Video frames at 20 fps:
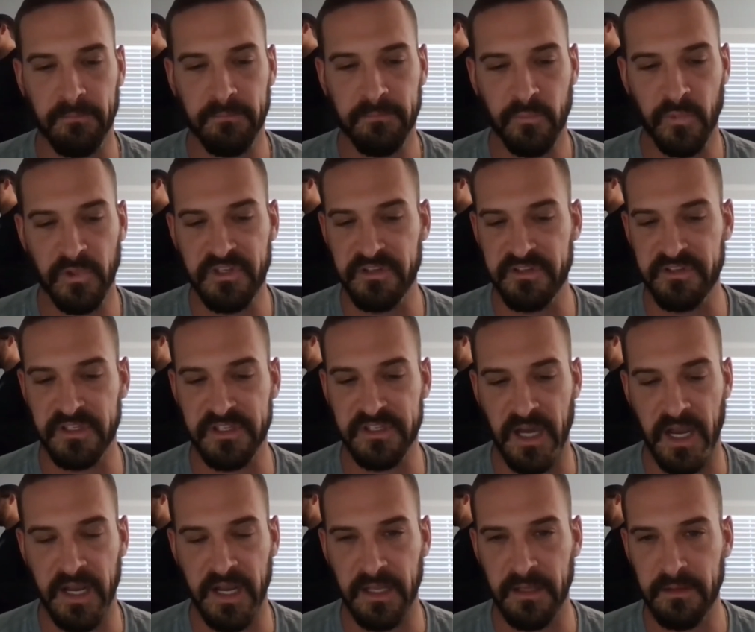which is
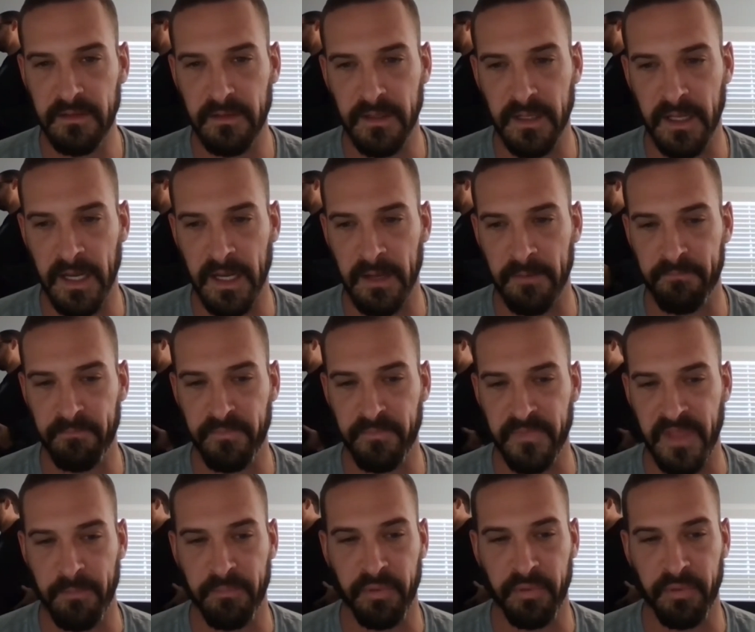exciting. That